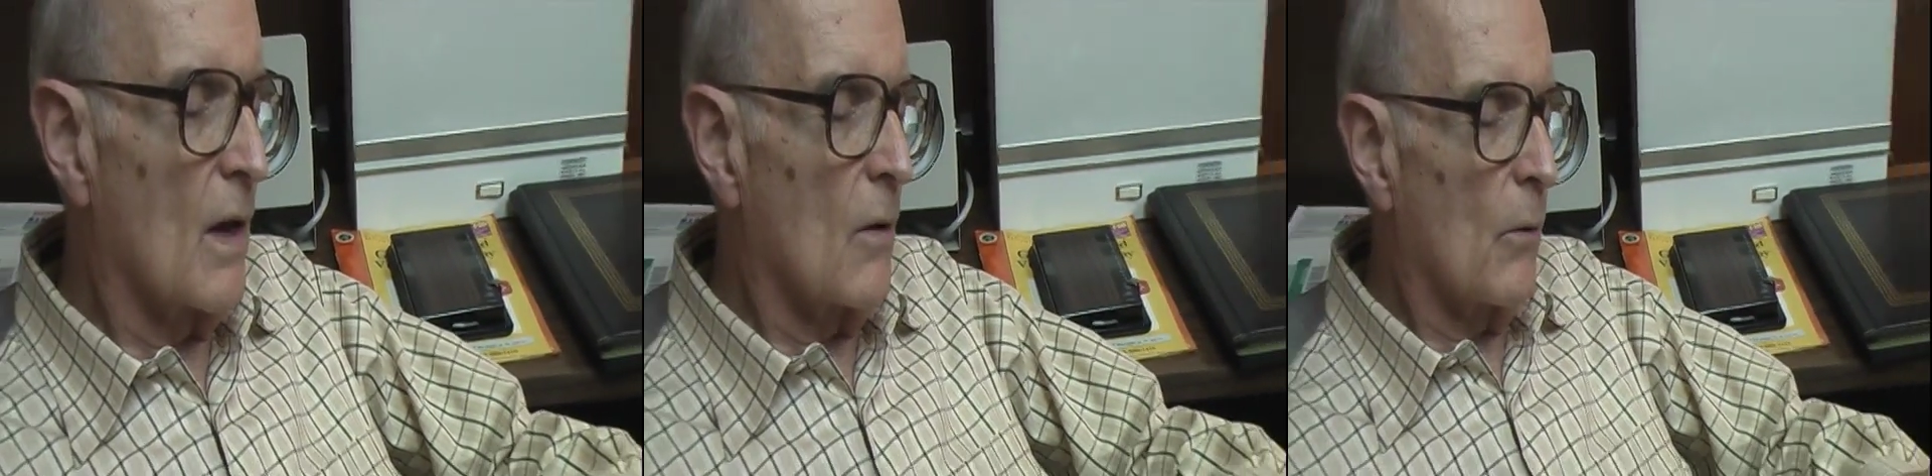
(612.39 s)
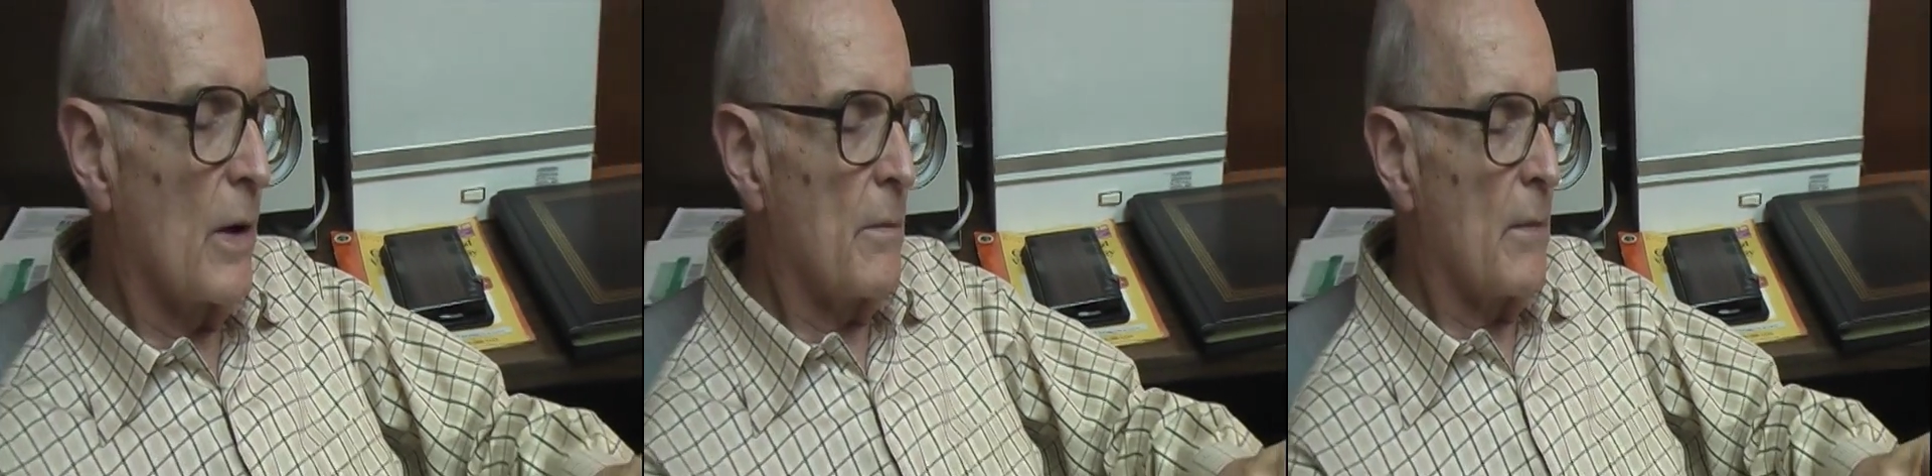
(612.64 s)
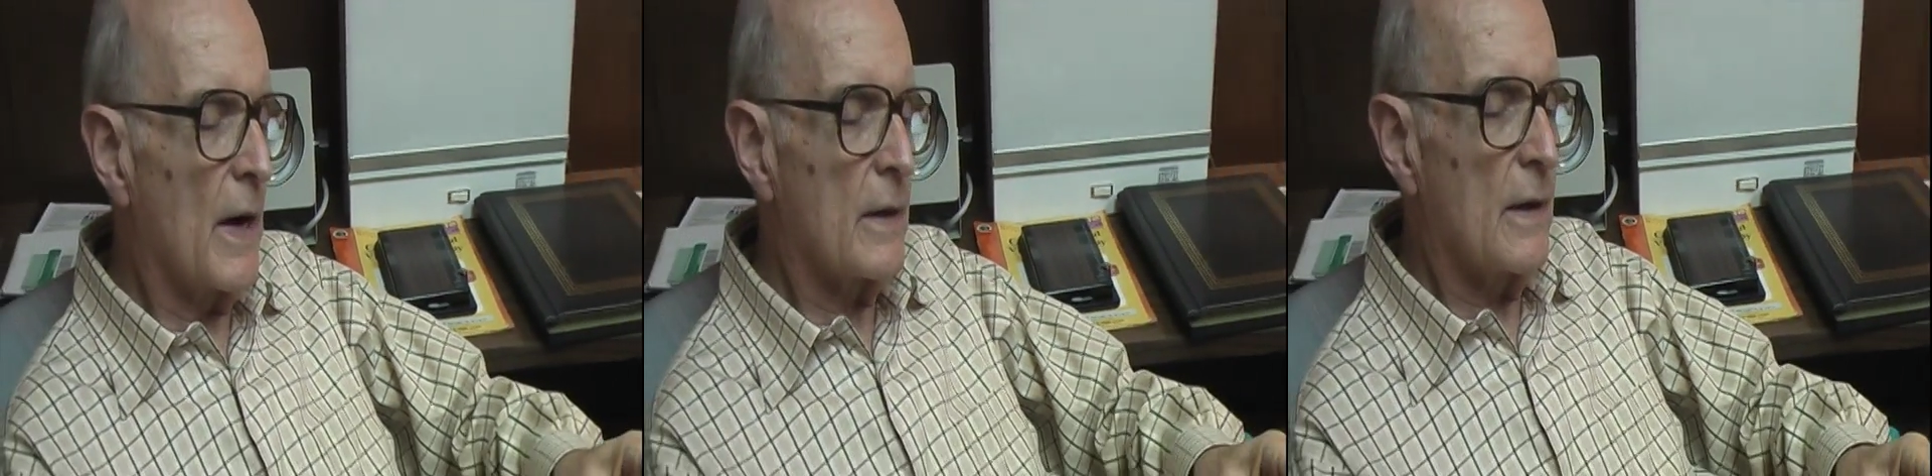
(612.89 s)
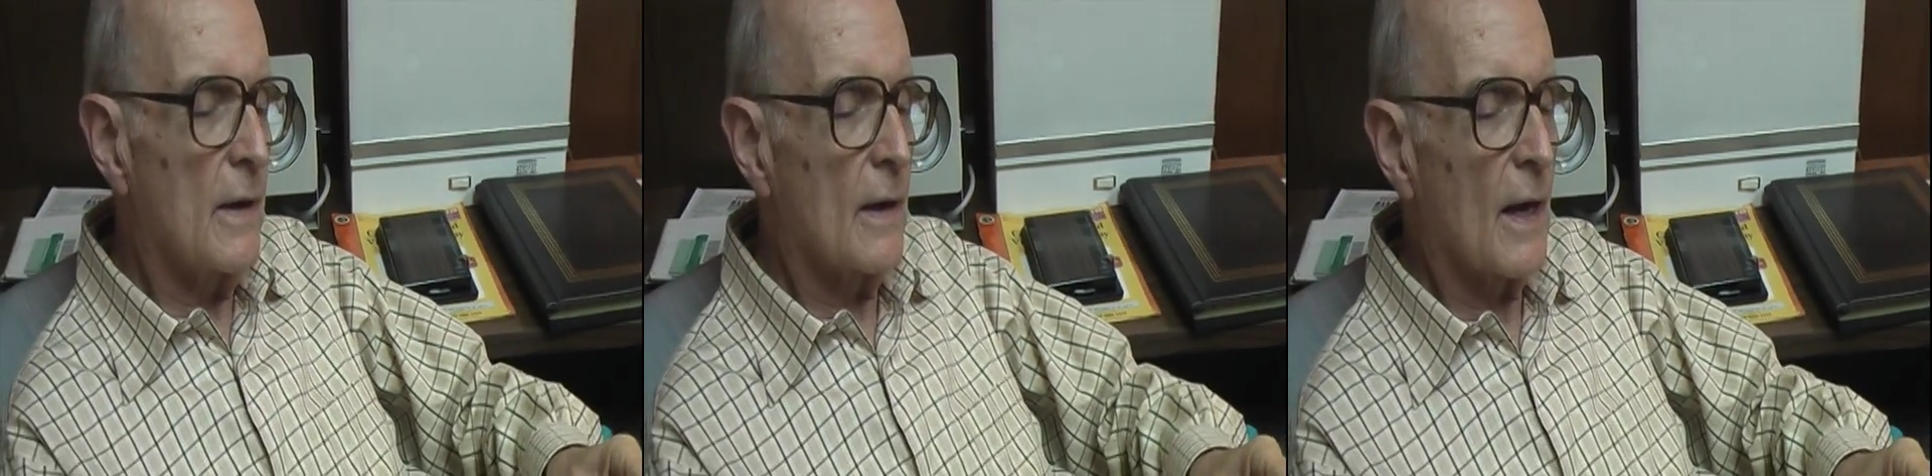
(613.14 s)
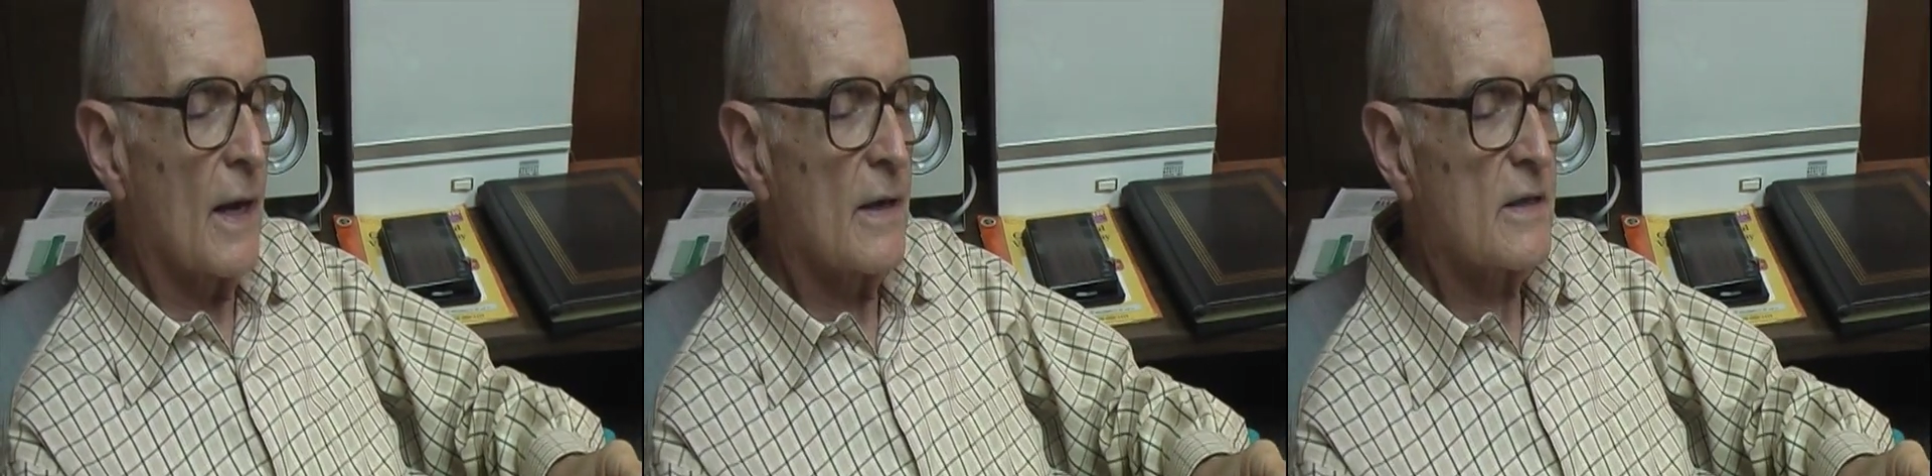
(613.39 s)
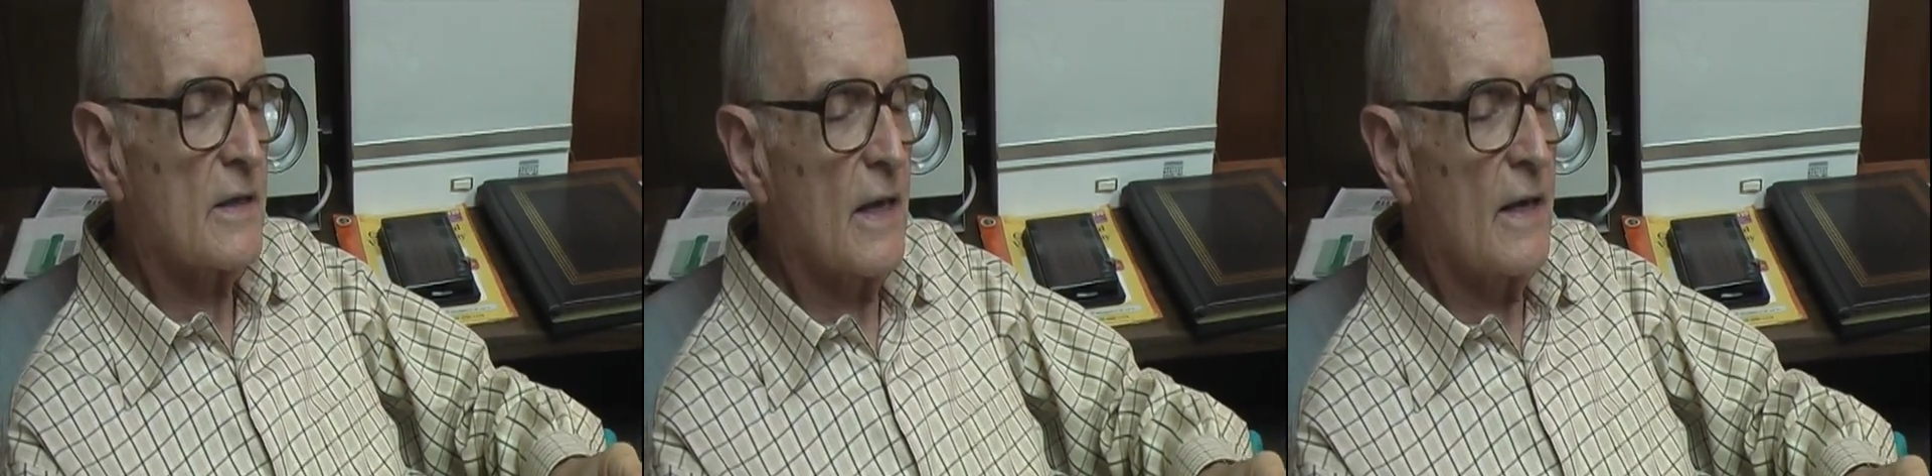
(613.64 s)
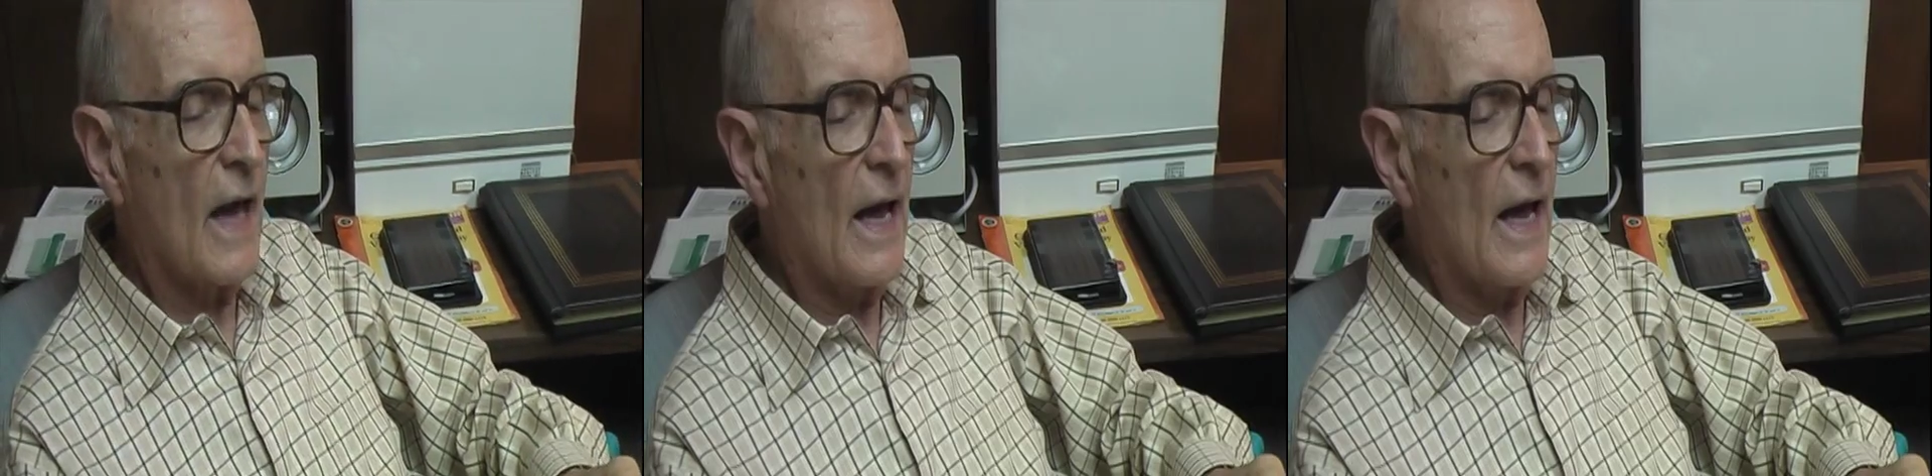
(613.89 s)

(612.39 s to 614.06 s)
We met here last in